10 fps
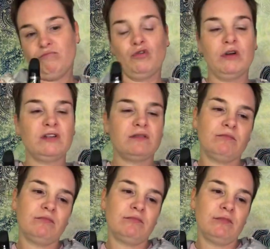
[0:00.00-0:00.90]
So it's
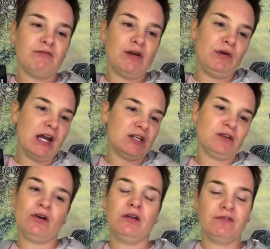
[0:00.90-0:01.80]
a
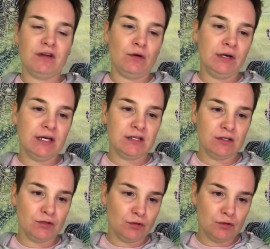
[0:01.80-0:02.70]
variation on a
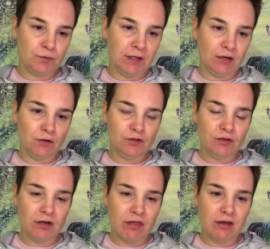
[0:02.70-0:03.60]
variation, so to speak.
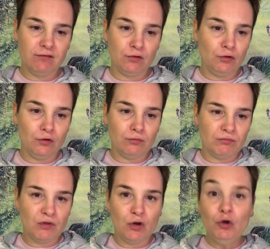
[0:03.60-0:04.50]
Also nothing
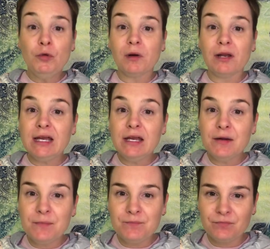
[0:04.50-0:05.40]

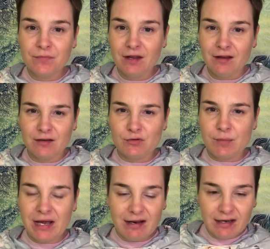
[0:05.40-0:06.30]
überly
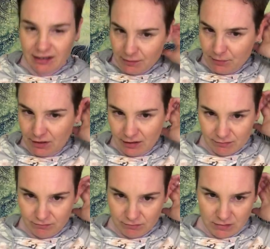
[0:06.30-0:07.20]
dramatic,
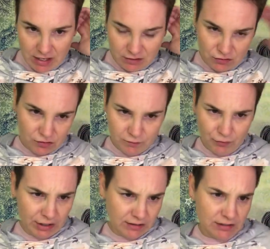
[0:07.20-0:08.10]
but yeah, just
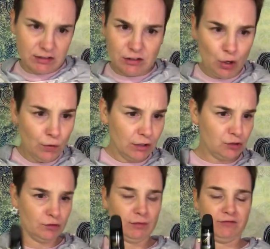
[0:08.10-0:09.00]
practice it slow and it
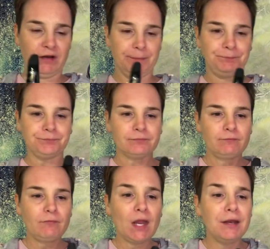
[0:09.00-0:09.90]
should be fine.
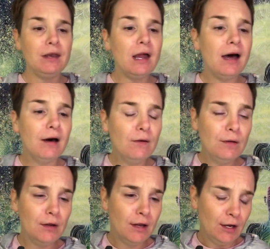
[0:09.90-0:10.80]

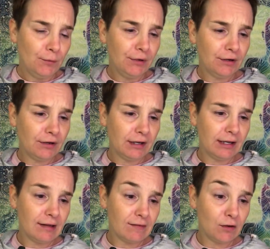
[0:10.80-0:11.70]
Now we're gonna
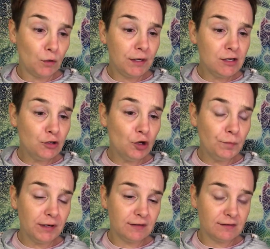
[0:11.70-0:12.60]
get
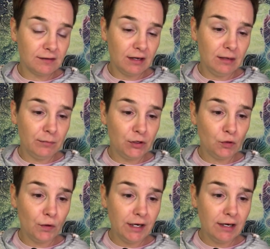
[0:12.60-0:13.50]
quintuplets in
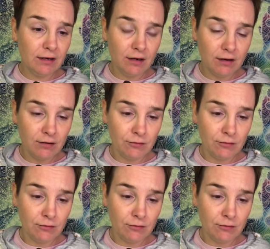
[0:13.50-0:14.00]
between